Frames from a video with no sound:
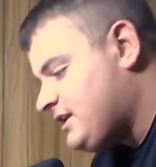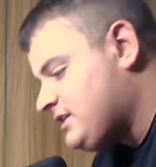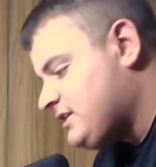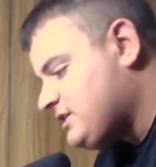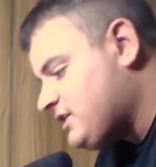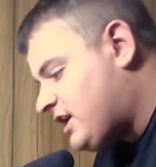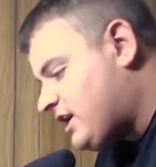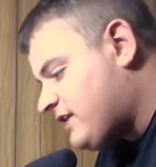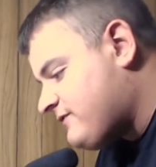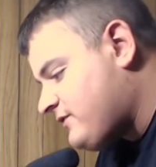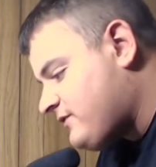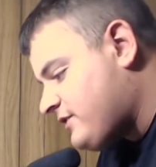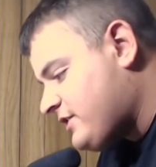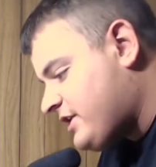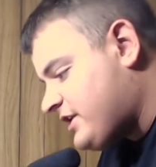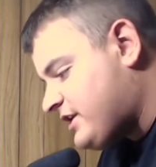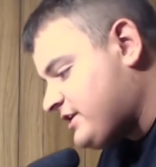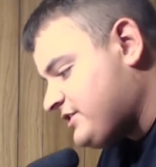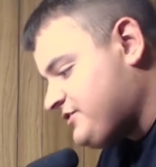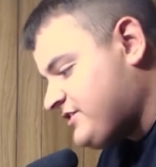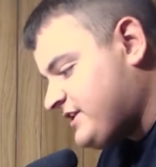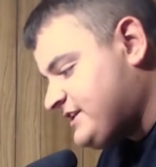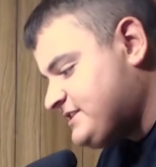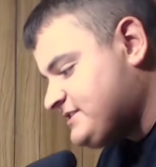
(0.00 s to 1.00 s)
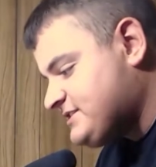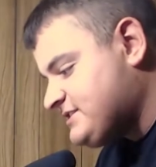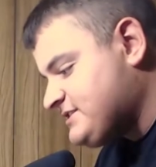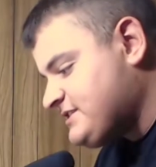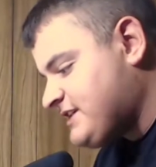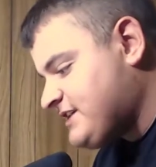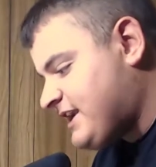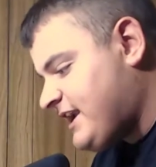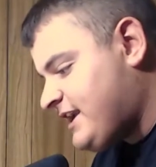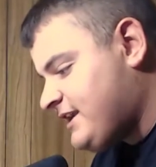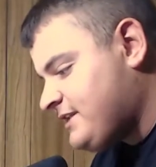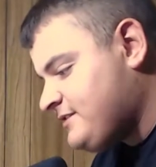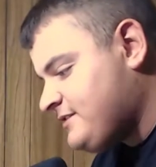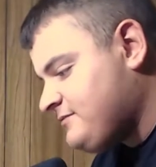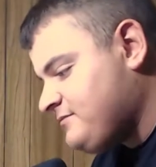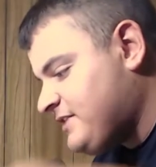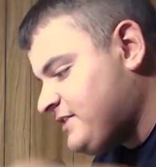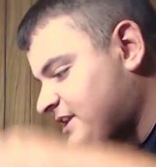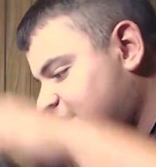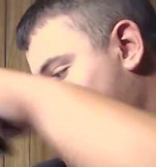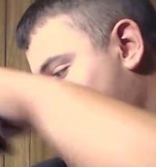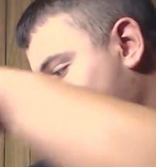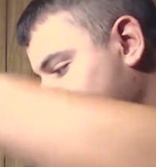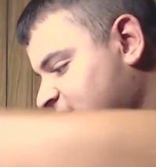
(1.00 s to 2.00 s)
Lawful good. Creatures can
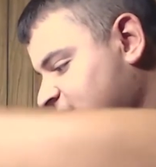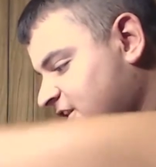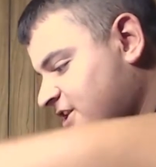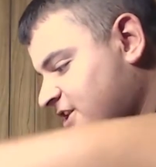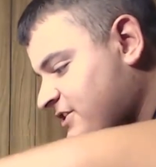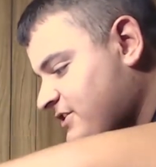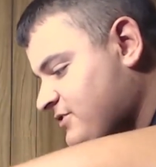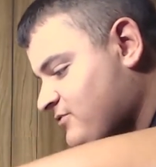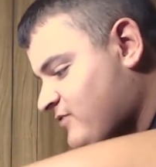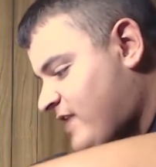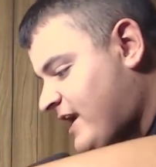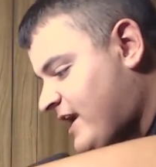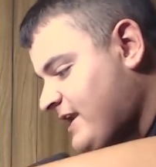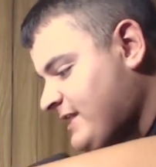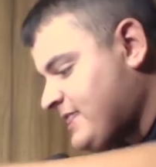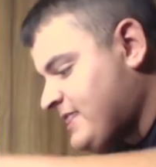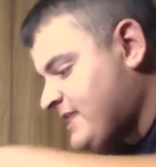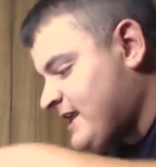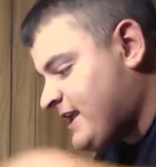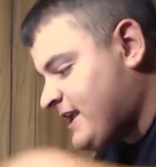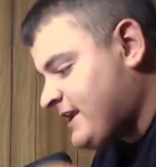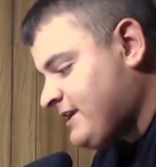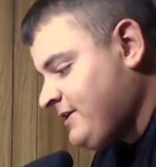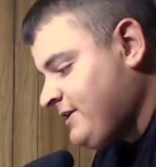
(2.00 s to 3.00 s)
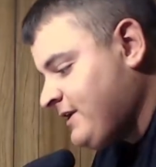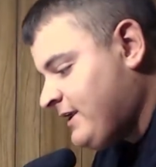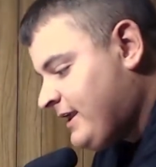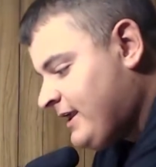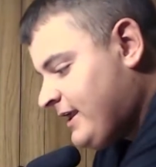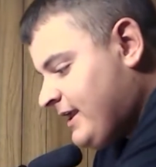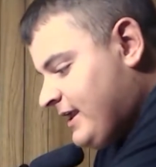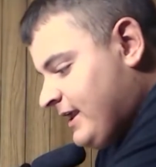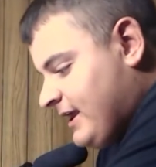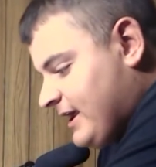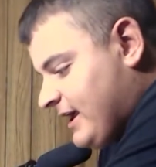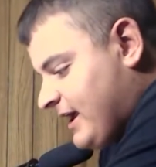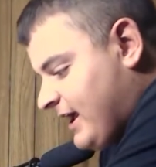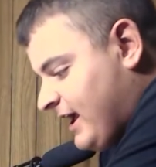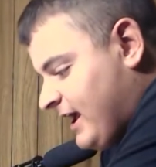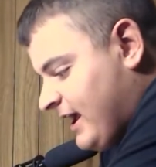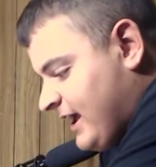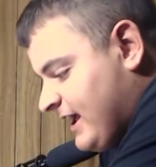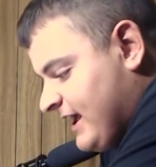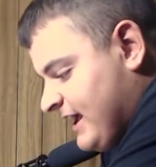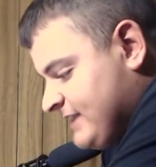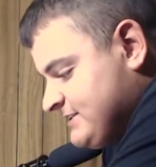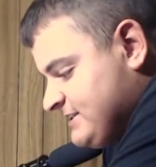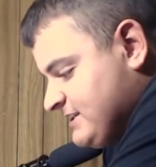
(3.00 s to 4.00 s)
be counted to do the right thing,
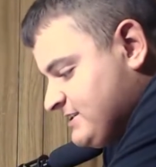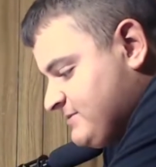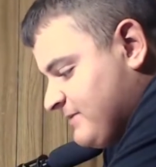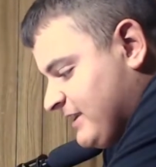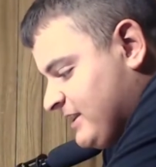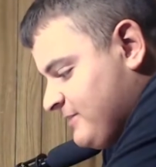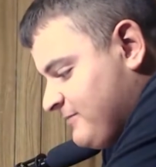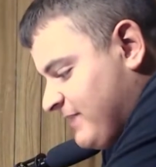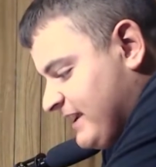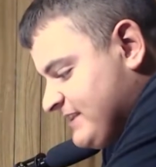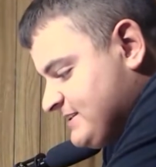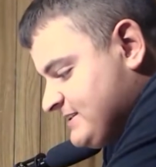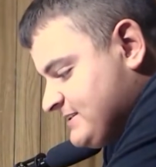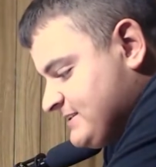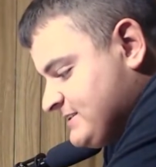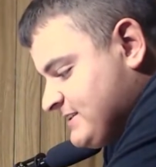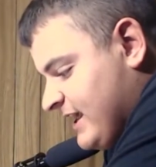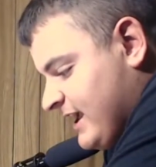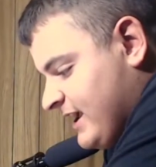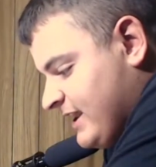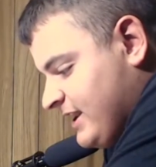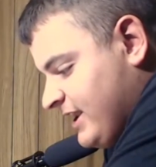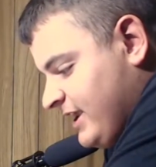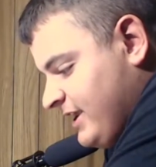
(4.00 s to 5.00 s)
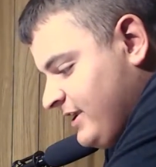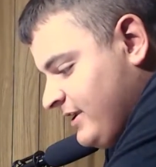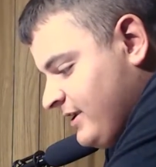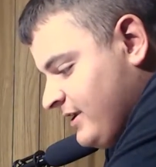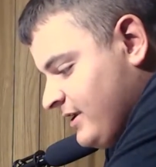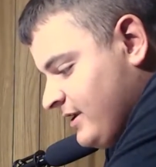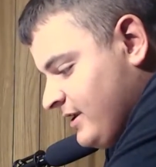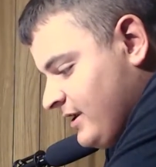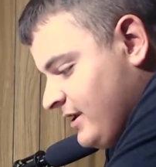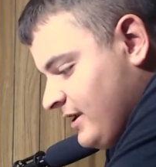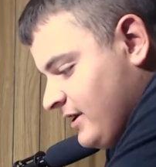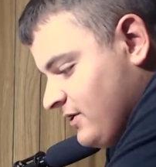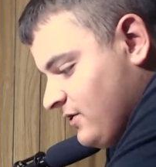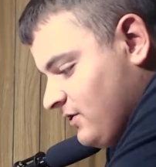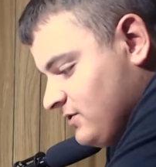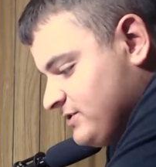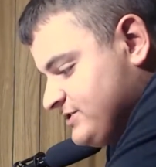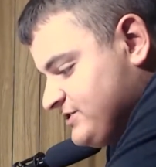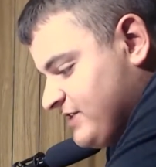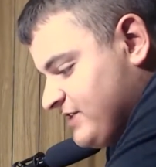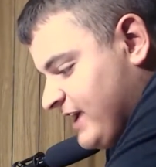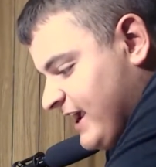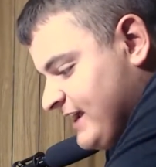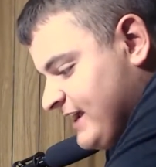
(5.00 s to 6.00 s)
as expected by society.
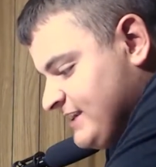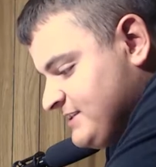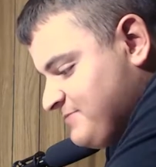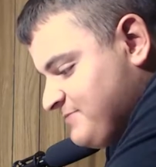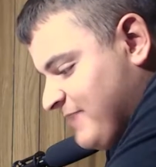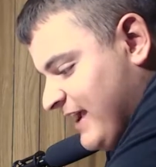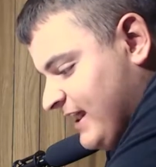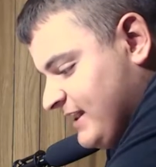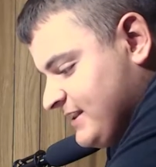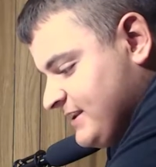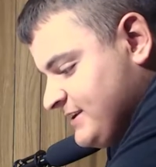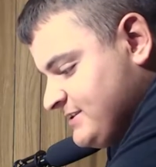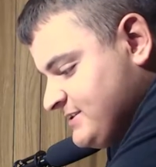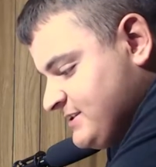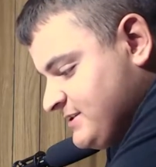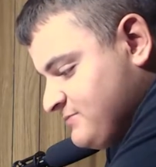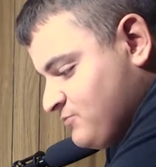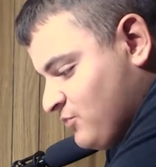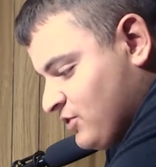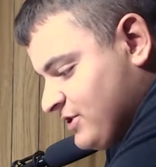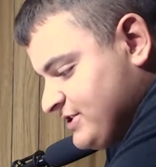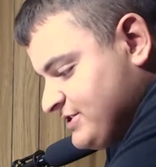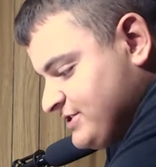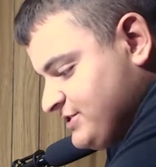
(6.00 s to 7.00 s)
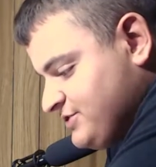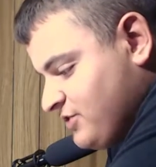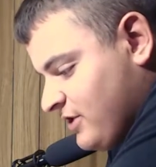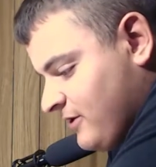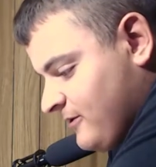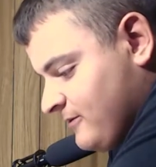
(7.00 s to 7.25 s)
Gold dragons, paladins, and most.